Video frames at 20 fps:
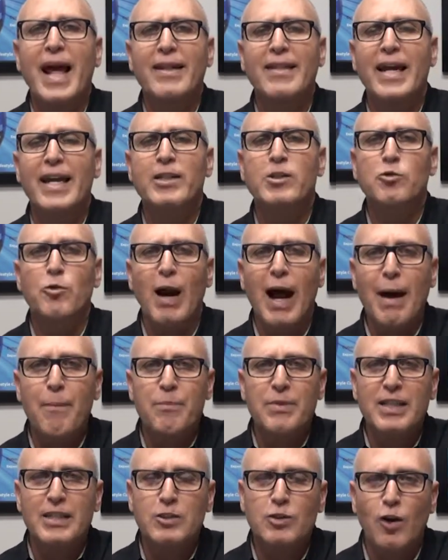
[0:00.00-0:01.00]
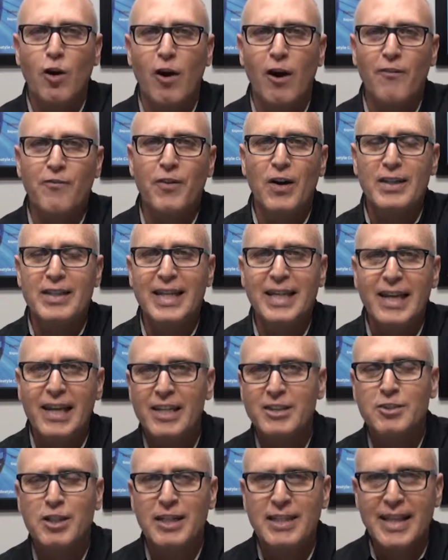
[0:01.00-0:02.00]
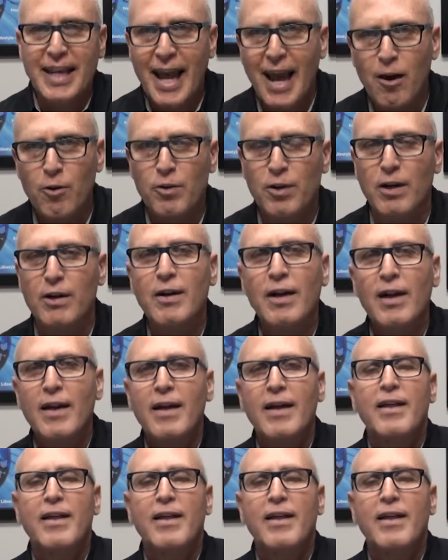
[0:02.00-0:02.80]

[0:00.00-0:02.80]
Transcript: and they drop this off on the kitchen counter,